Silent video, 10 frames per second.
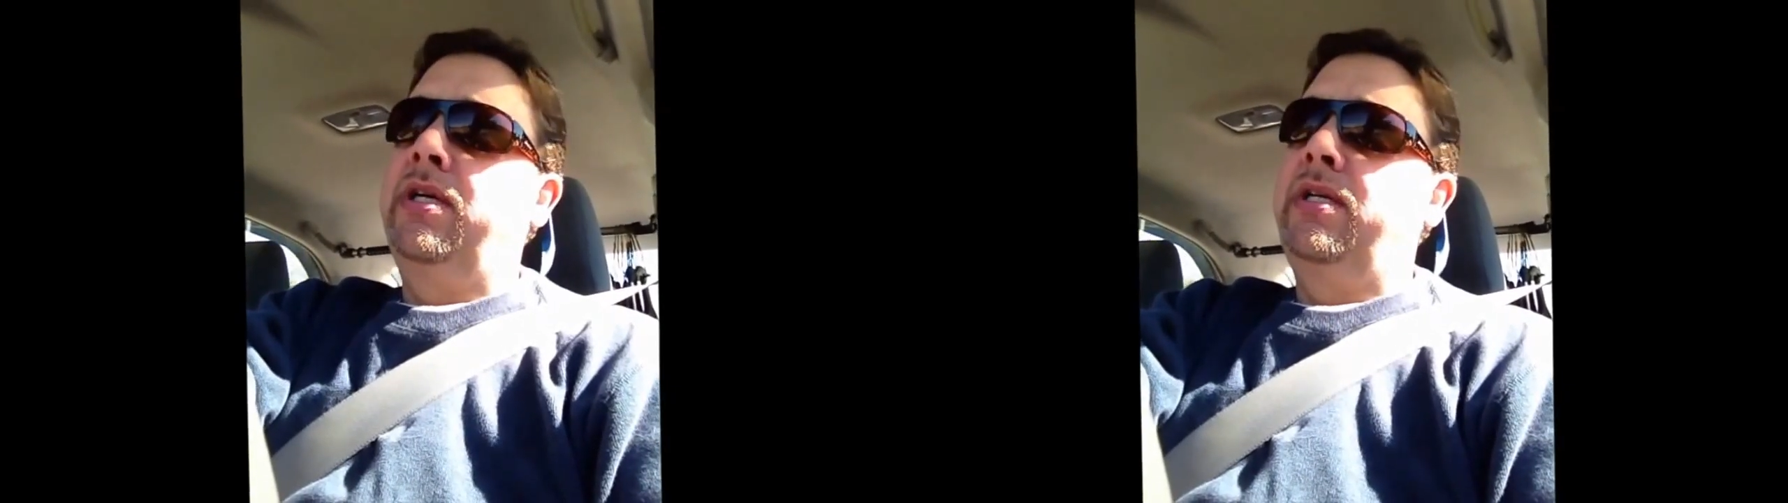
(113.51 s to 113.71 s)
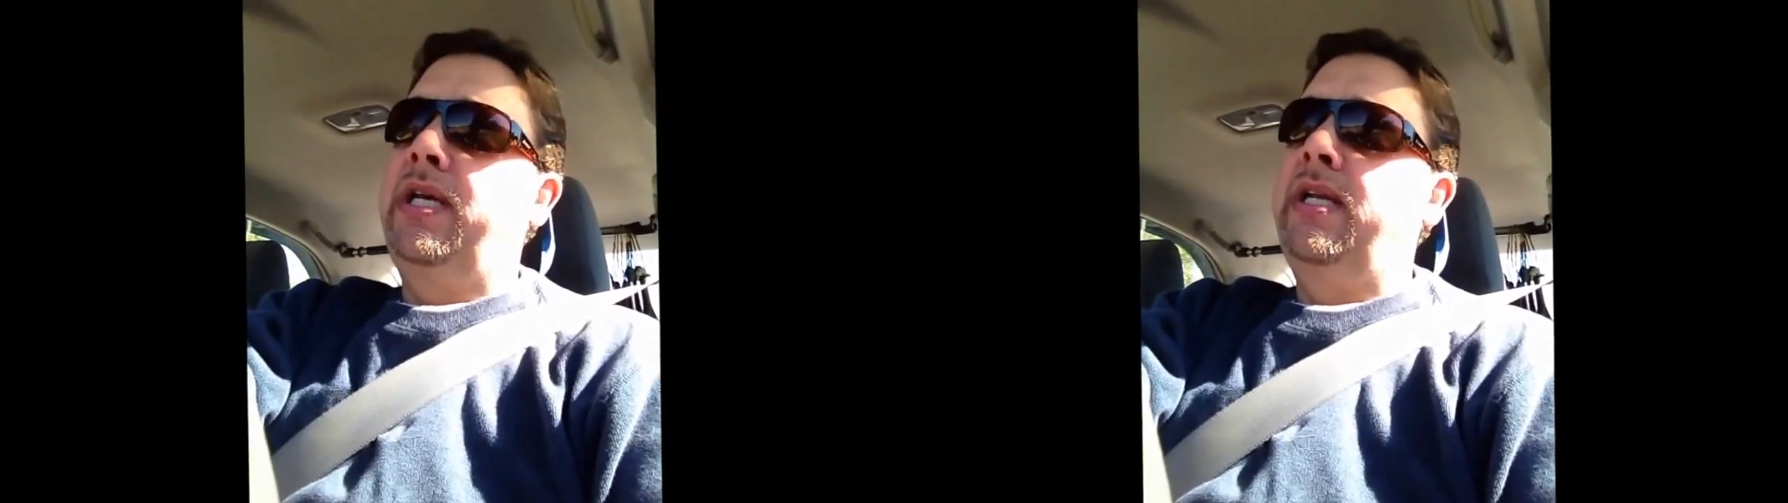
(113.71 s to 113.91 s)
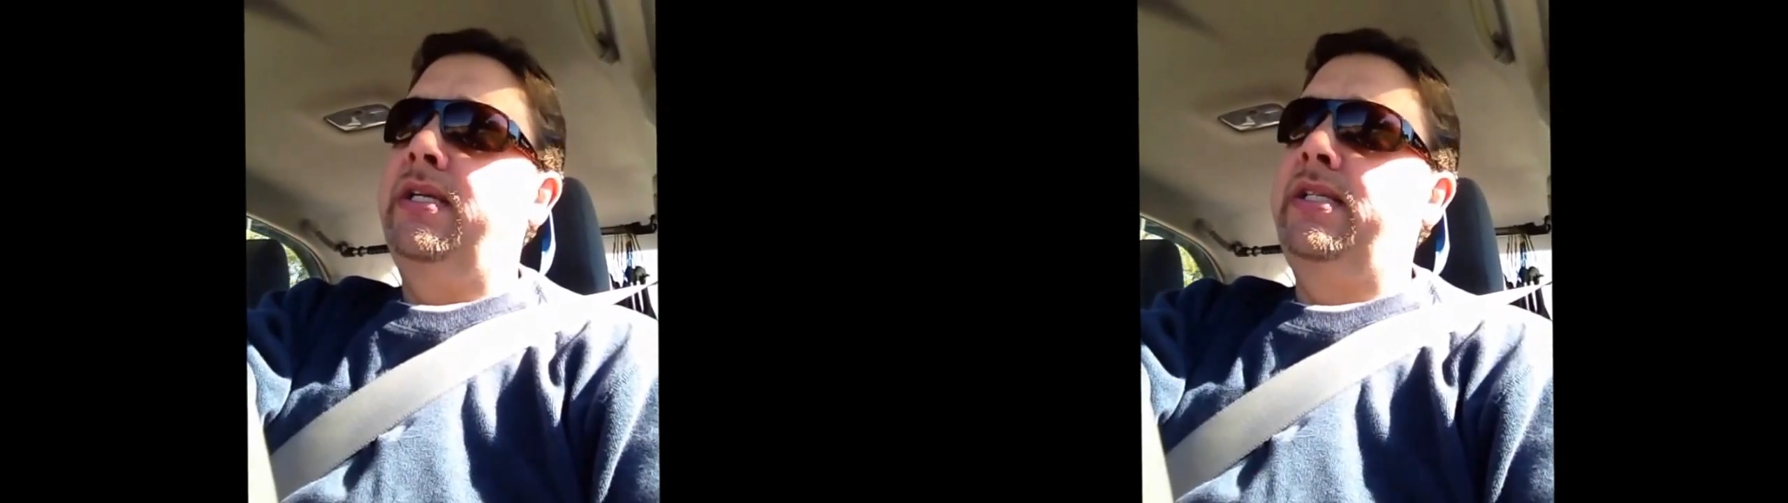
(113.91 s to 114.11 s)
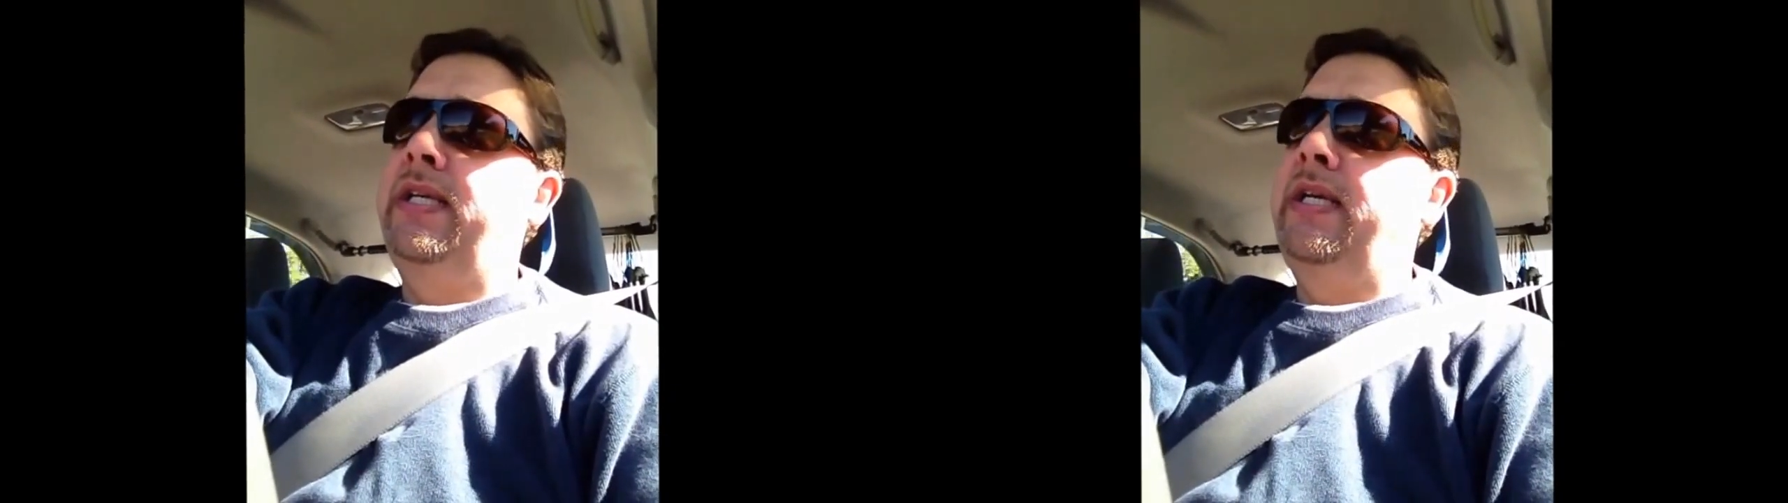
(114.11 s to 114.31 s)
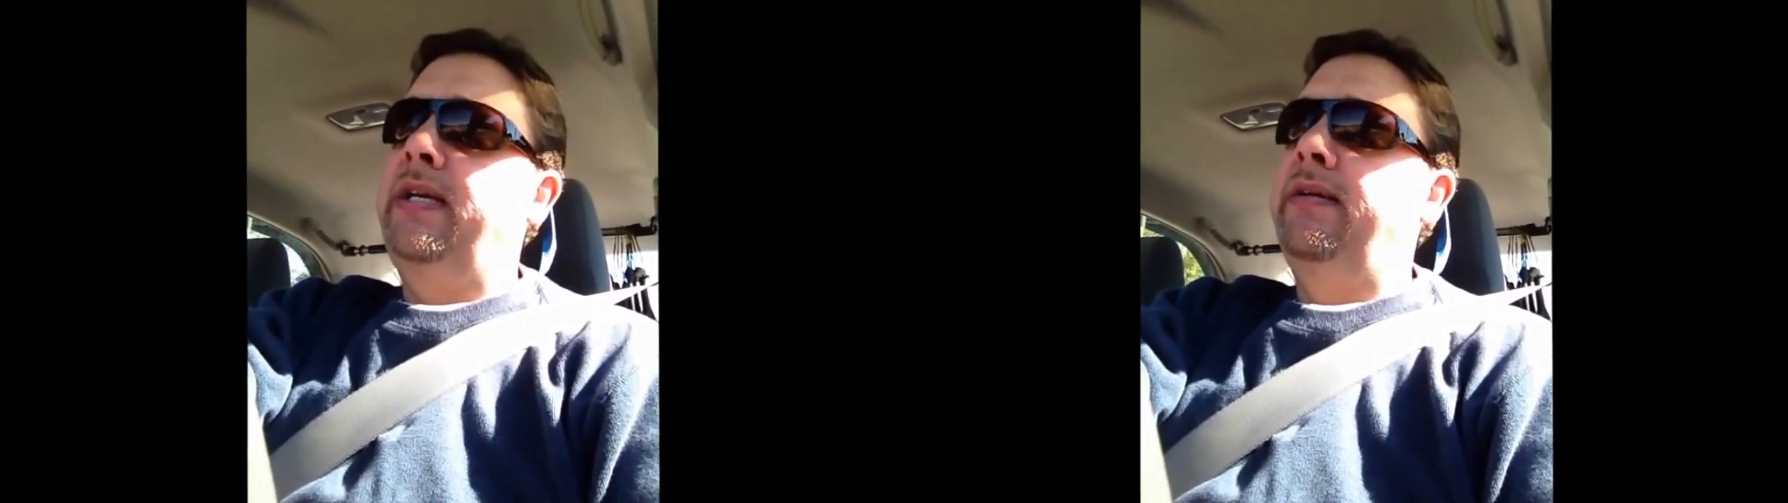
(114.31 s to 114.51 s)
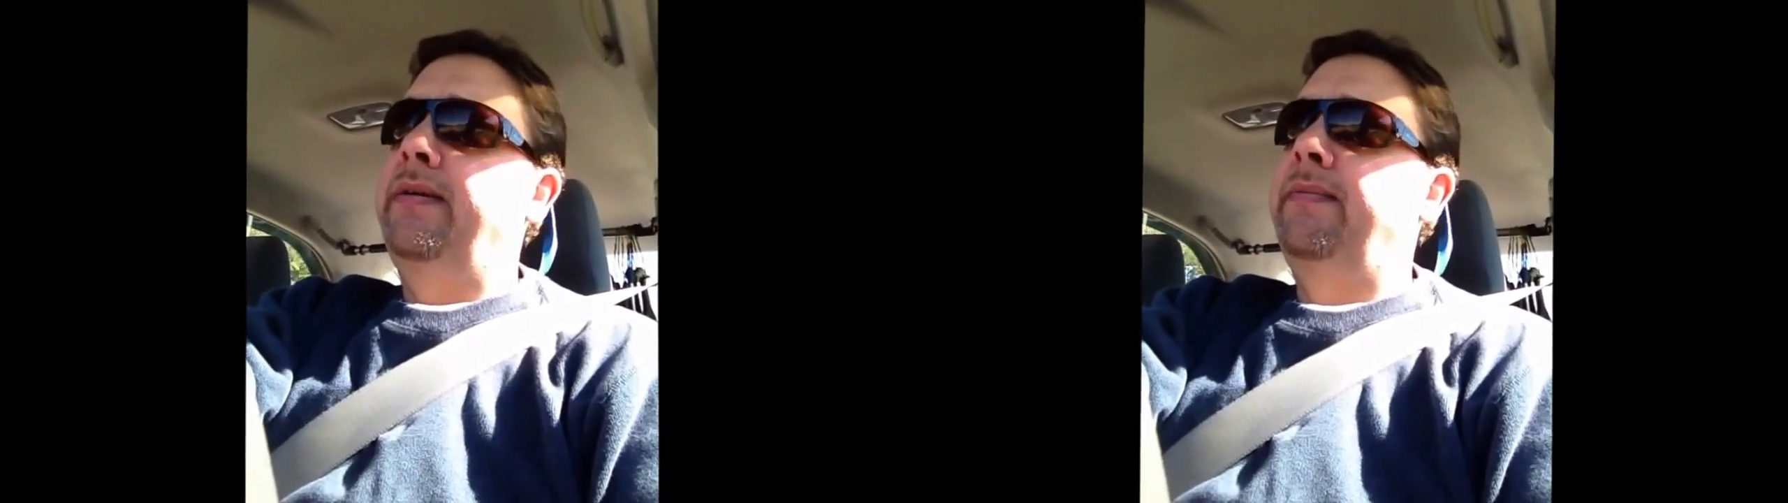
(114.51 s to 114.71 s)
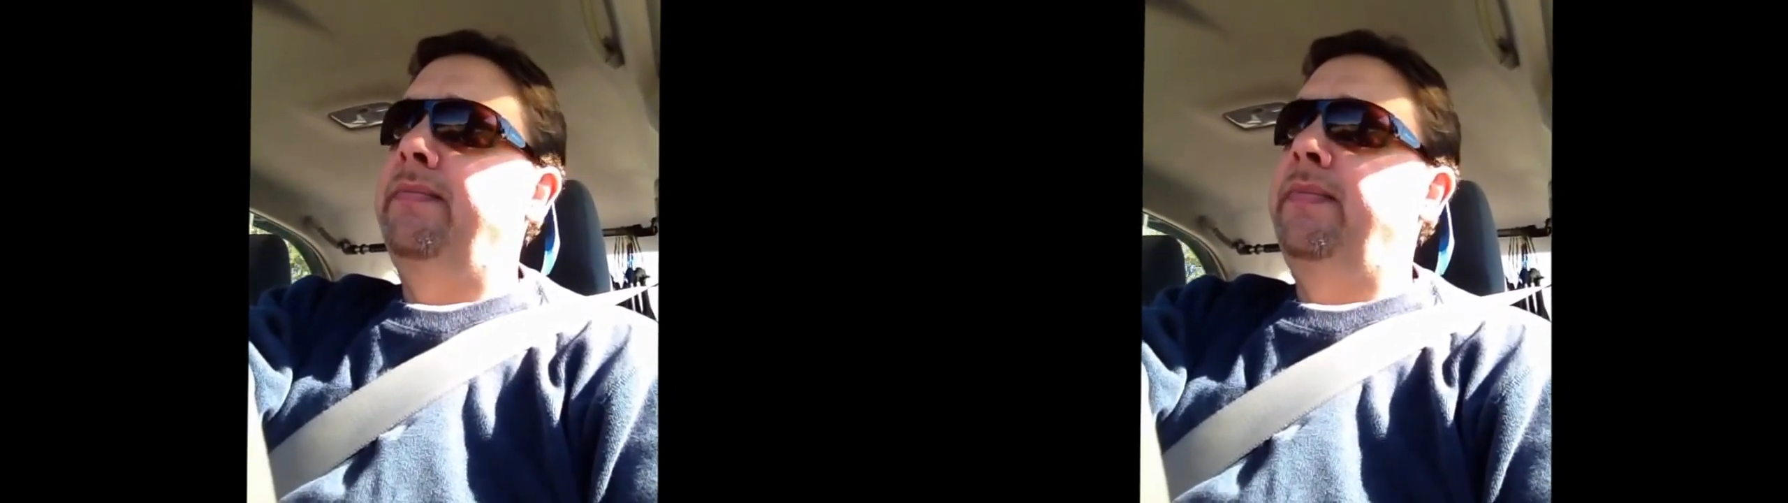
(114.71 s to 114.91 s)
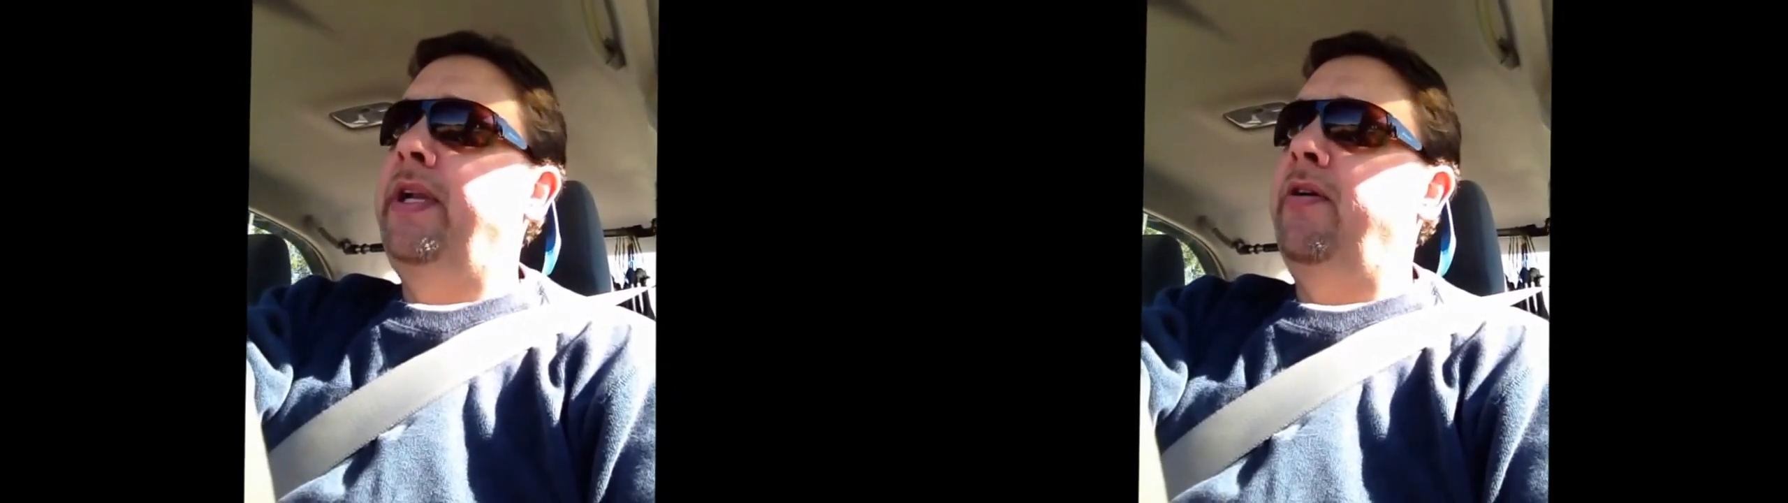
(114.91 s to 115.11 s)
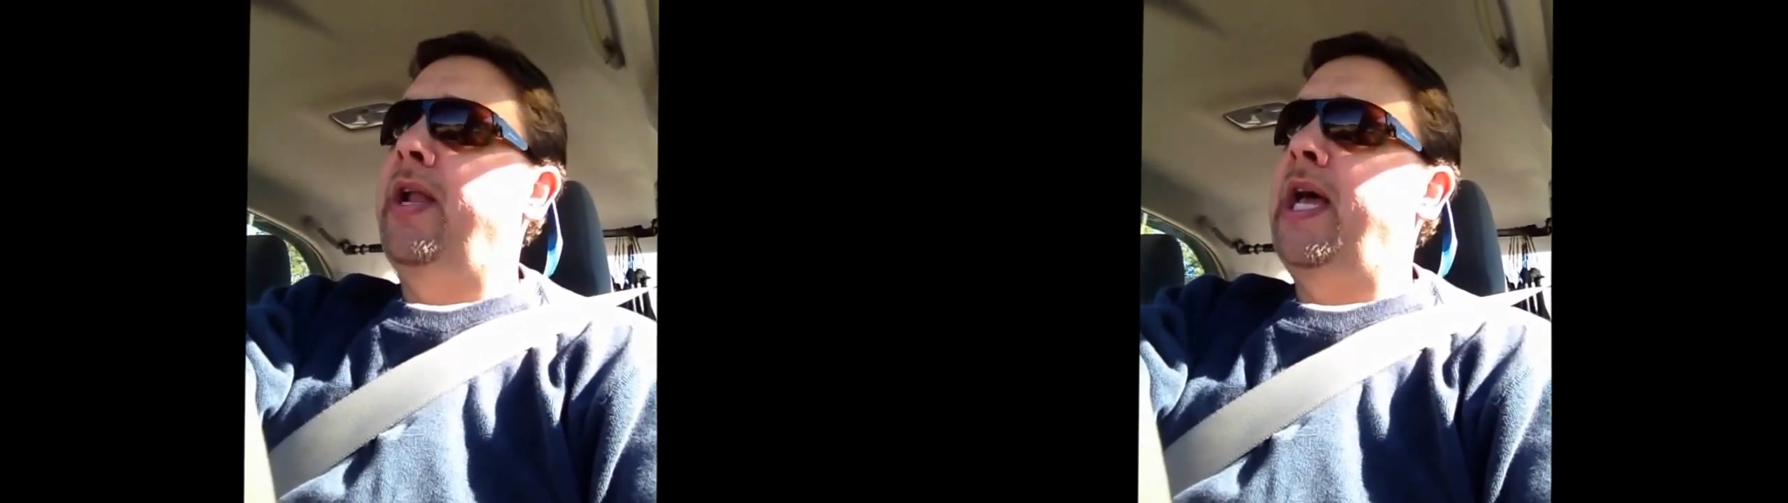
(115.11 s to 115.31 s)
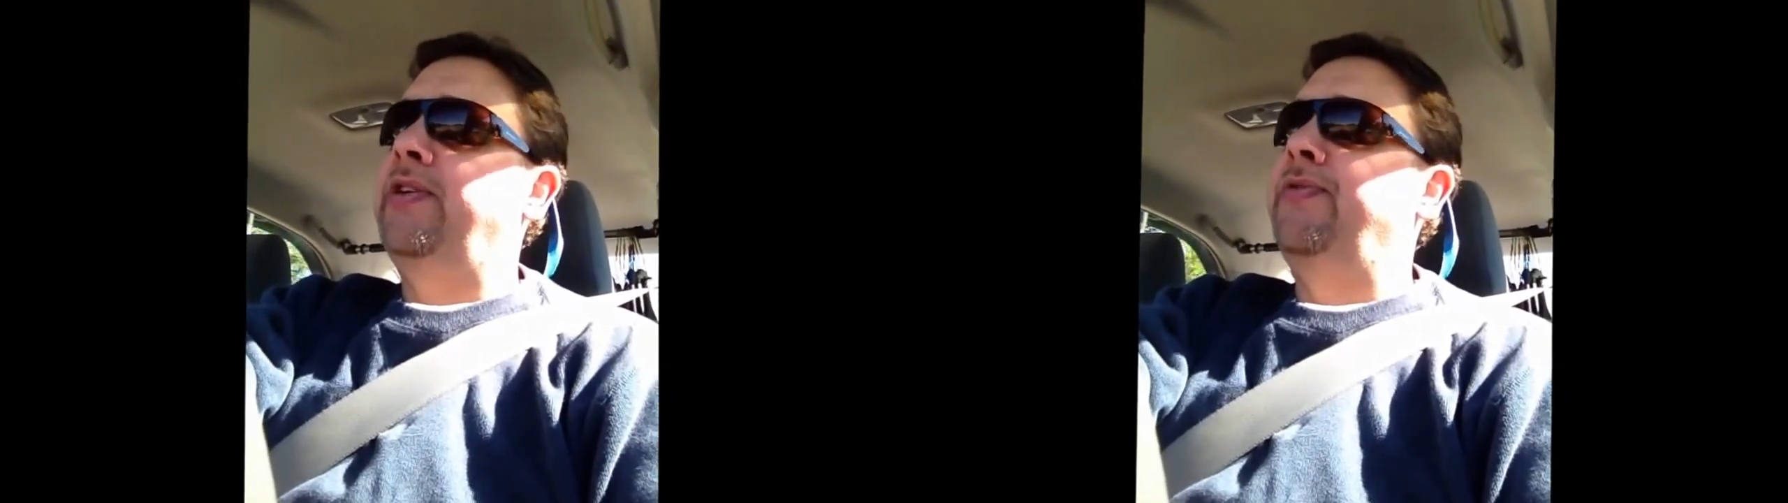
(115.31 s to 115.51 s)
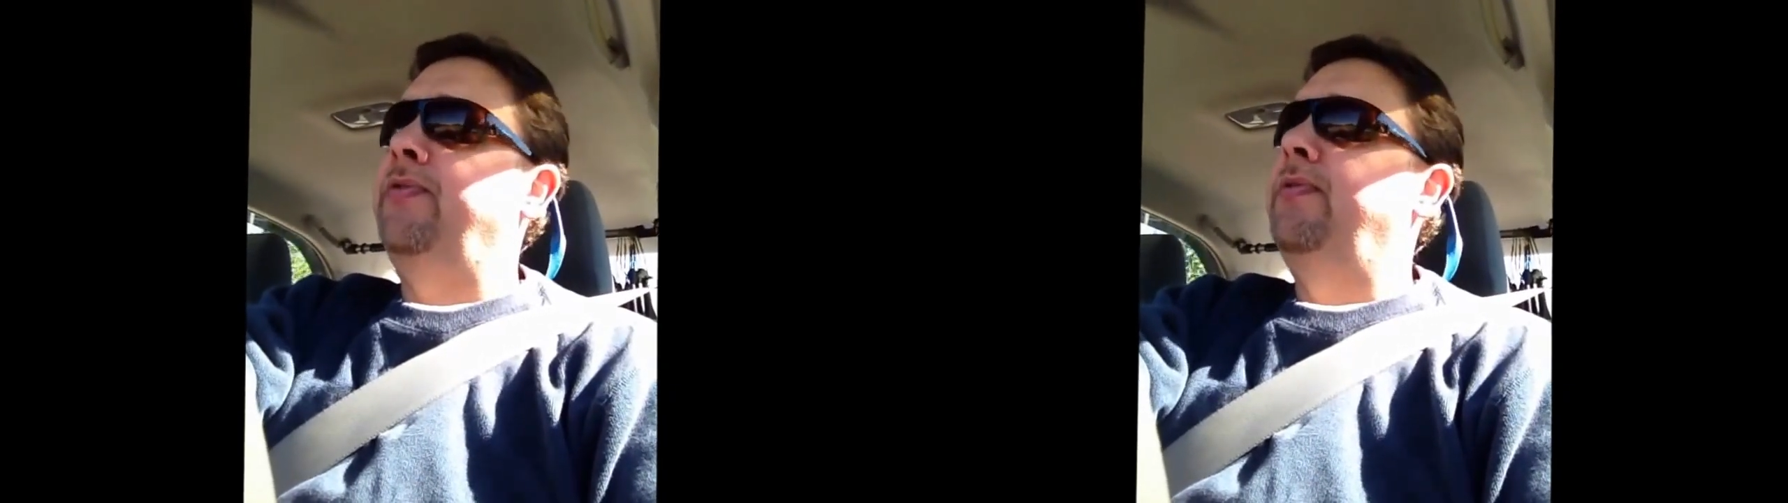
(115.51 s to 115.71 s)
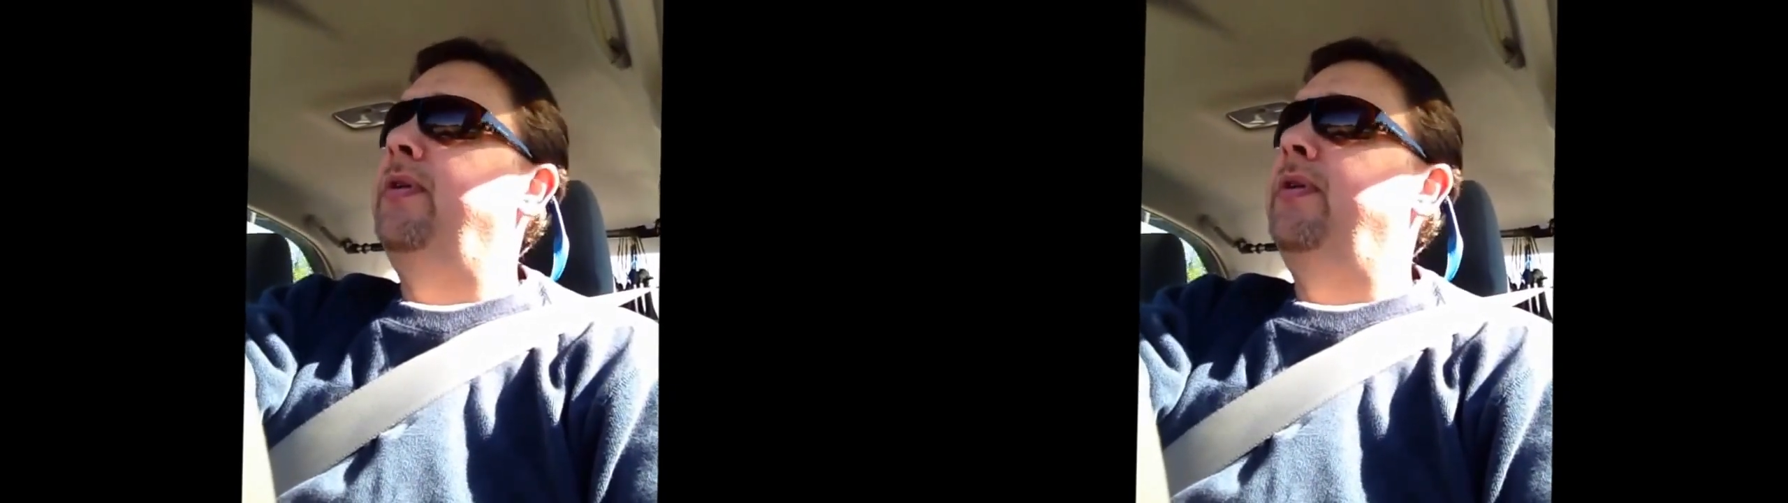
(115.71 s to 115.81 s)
Tennessee near Nashville,